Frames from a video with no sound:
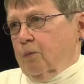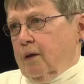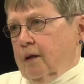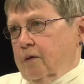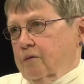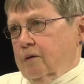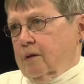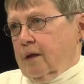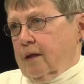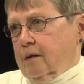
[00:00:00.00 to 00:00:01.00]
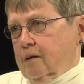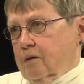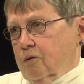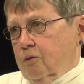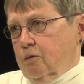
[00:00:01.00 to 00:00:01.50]
plaintiffs in that
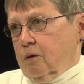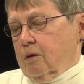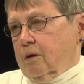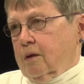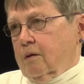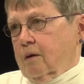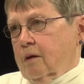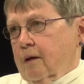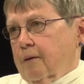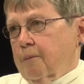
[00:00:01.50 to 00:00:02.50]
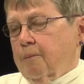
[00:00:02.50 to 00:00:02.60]
suit that uh,